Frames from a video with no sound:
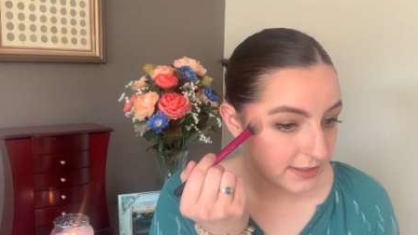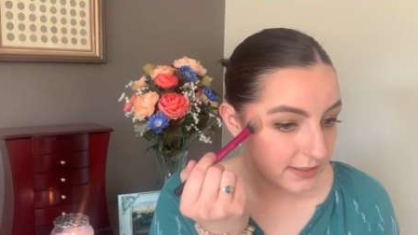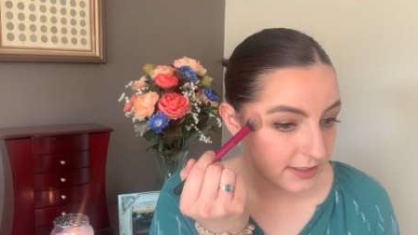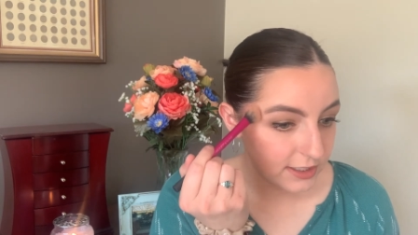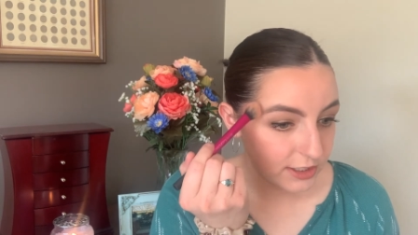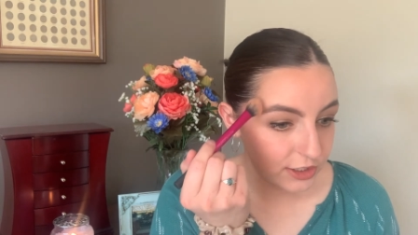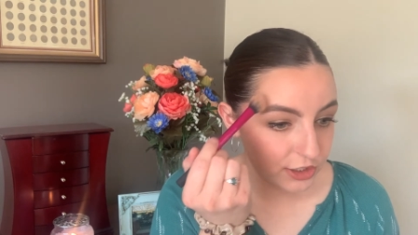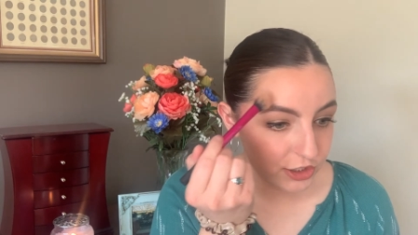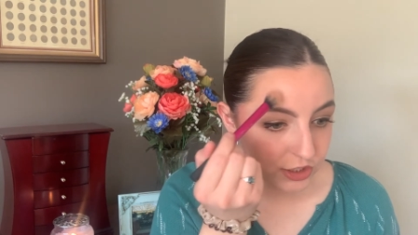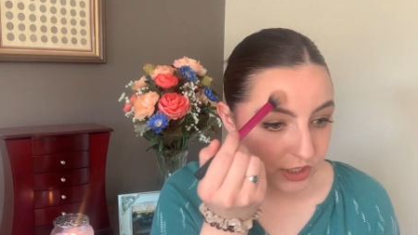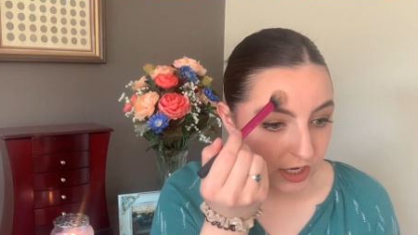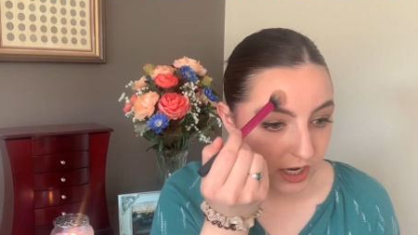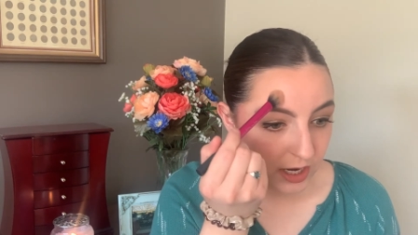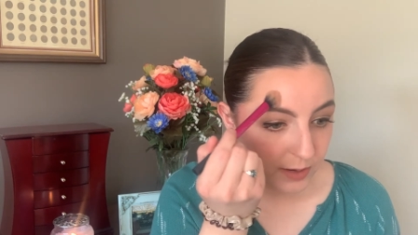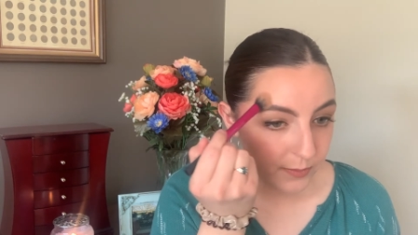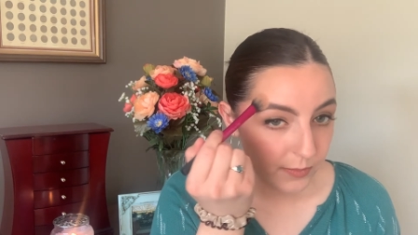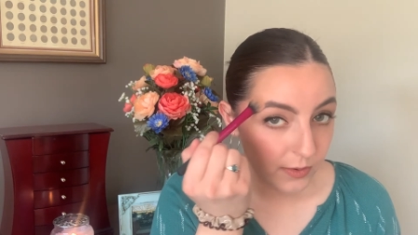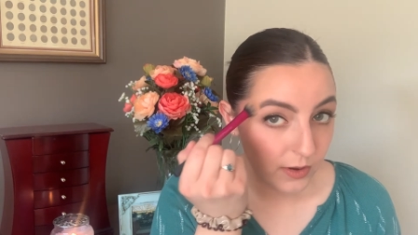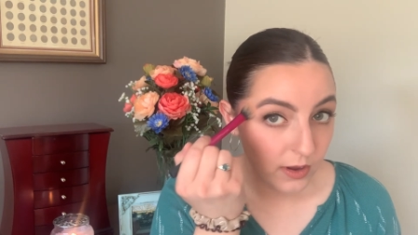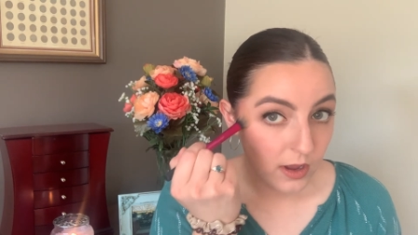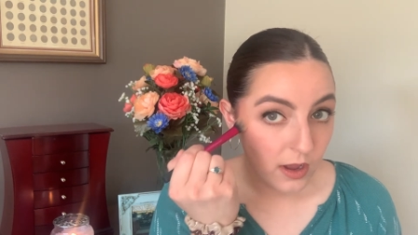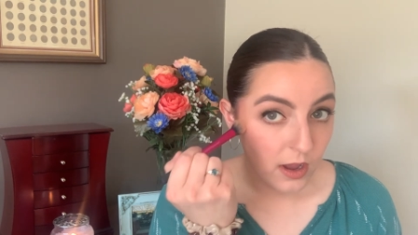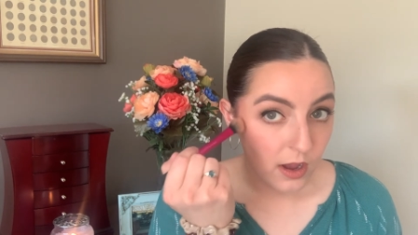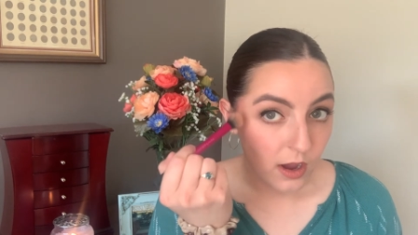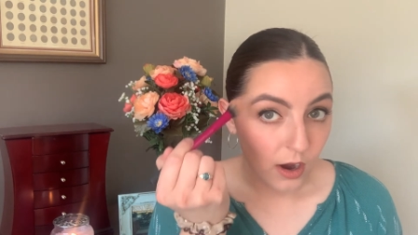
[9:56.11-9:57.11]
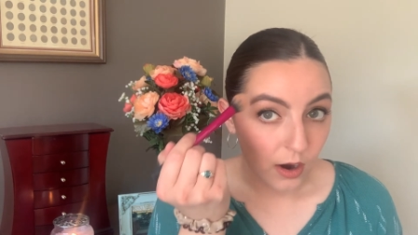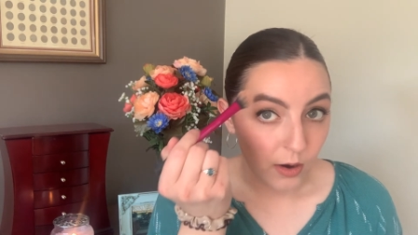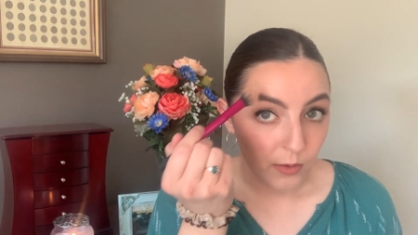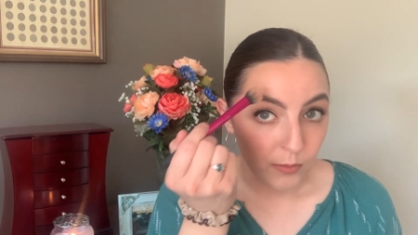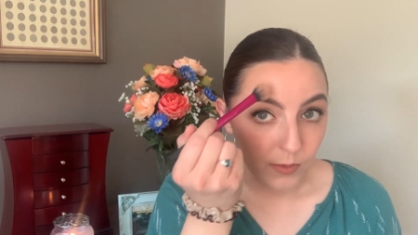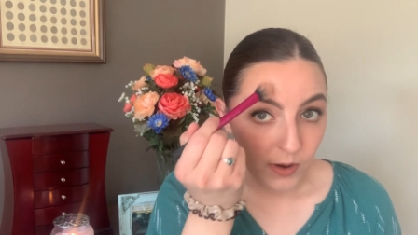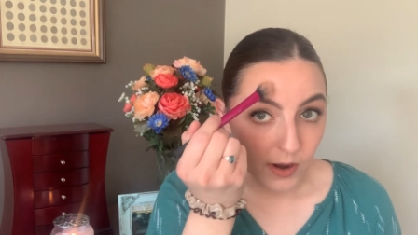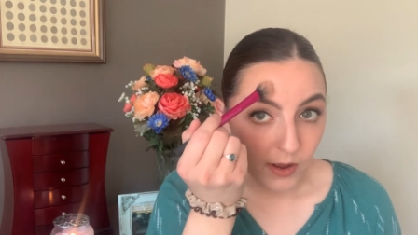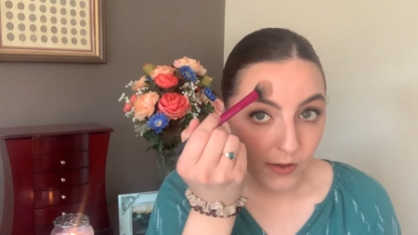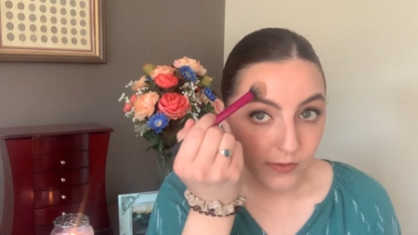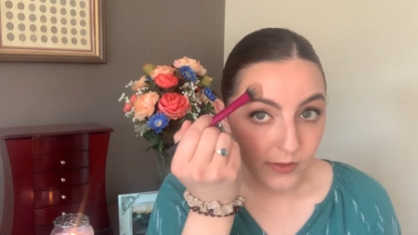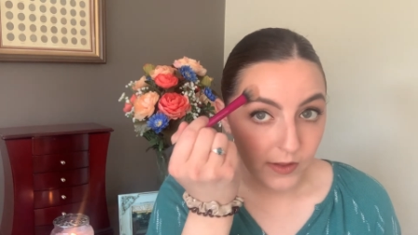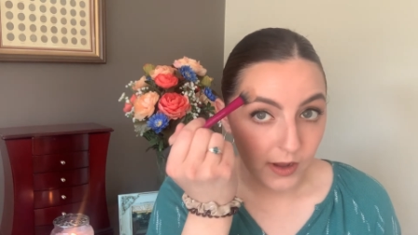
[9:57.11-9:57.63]
C shape
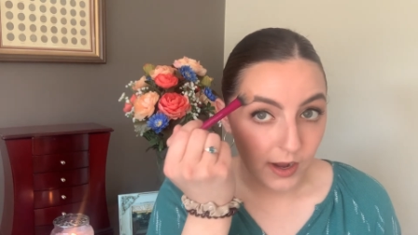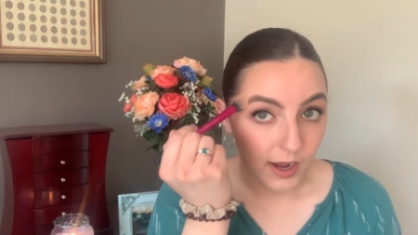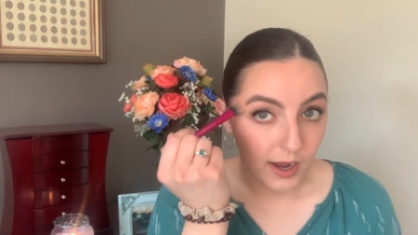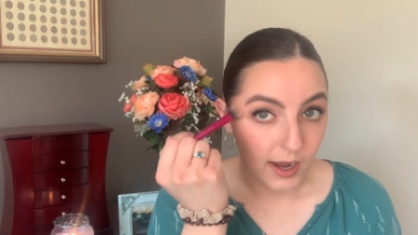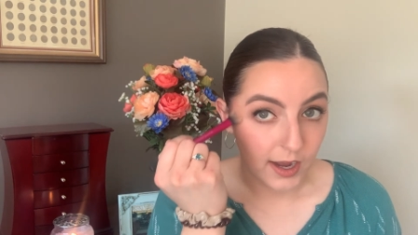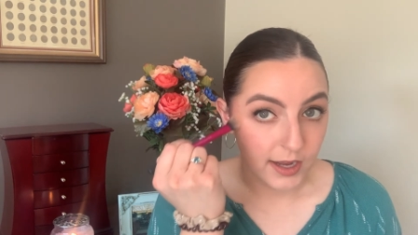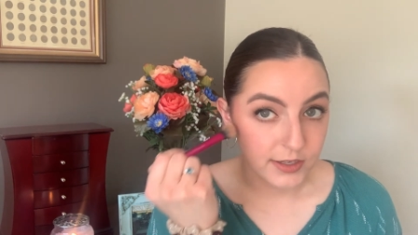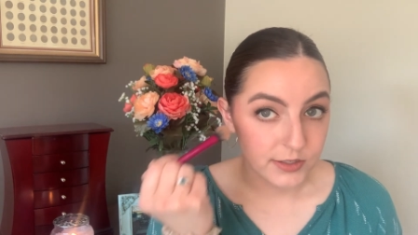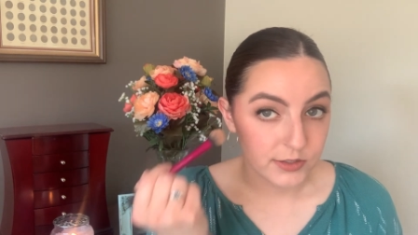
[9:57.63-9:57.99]
around the eye.